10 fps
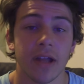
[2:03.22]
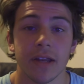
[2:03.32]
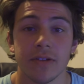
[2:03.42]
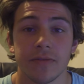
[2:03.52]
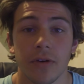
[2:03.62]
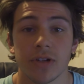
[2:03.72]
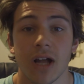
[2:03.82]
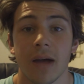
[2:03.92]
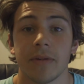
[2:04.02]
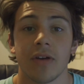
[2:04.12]
how to use
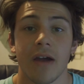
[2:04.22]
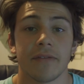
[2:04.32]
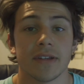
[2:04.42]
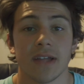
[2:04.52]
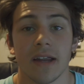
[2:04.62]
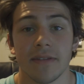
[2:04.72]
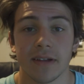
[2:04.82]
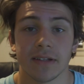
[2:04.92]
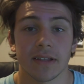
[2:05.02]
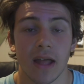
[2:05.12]
Photoshop and graphic design,
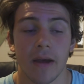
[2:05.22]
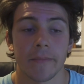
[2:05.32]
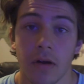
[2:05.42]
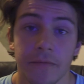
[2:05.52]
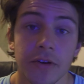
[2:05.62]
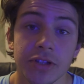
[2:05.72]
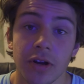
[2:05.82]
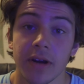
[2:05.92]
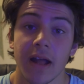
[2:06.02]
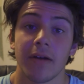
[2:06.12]
things like that. I first
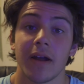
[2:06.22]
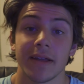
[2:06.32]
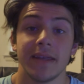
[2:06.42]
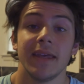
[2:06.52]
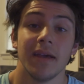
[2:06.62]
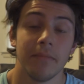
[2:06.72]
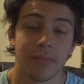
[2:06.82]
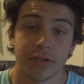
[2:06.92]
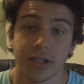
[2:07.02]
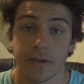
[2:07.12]
started out on GIMP,
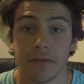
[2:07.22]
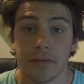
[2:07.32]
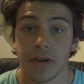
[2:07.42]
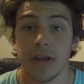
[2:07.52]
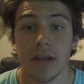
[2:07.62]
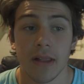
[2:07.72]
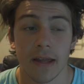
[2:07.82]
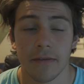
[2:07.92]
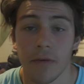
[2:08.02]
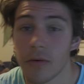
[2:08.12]
which is a free
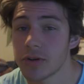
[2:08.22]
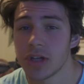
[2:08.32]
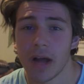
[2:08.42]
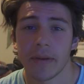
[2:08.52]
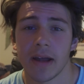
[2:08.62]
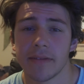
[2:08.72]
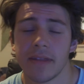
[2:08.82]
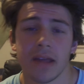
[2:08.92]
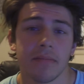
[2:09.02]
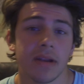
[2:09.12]
Photoshop kind of
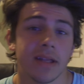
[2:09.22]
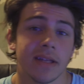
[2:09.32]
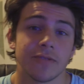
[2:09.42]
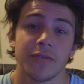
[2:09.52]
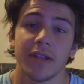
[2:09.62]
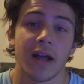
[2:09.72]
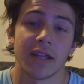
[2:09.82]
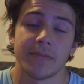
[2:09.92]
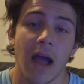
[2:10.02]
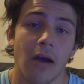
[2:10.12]
thing, but it's really not
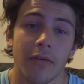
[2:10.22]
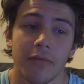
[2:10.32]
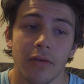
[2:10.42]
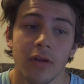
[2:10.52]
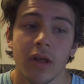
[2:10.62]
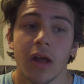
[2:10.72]
as powerful.